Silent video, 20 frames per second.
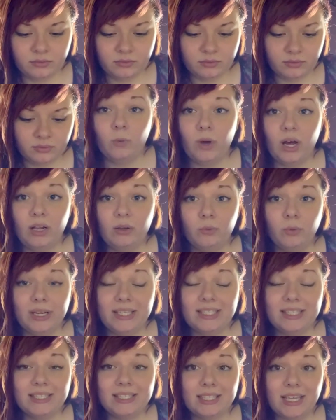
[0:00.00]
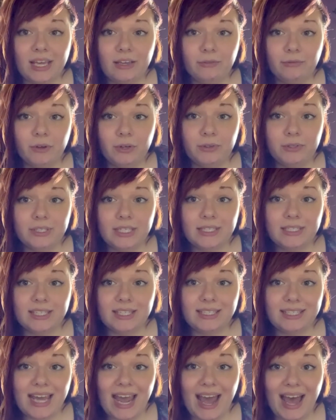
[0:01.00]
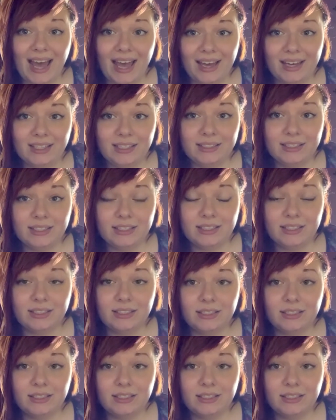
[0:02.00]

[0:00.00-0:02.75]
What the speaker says: Well, when Sifos is attacked,